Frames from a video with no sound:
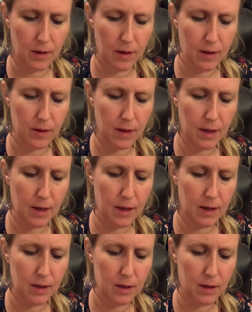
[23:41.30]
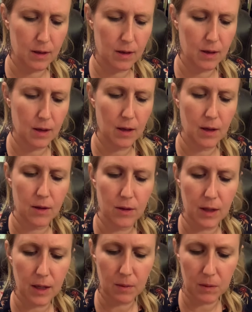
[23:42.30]
And then
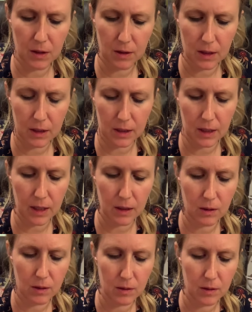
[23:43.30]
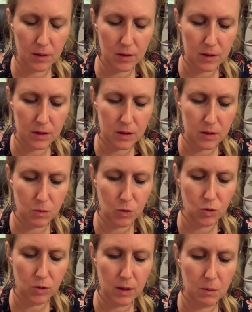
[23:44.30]
I'm gonna kind of
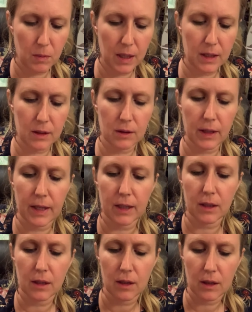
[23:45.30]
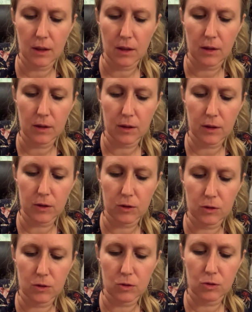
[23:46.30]
smooth and make like little
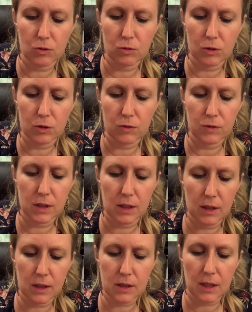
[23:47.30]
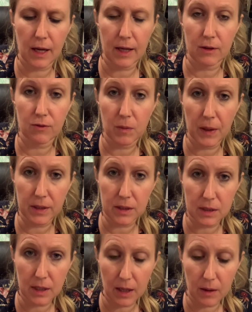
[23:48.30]
grooves in the side of my
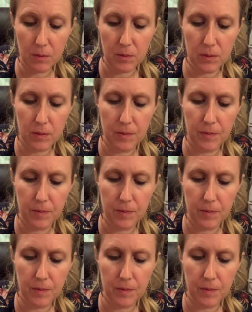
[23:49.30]
stem.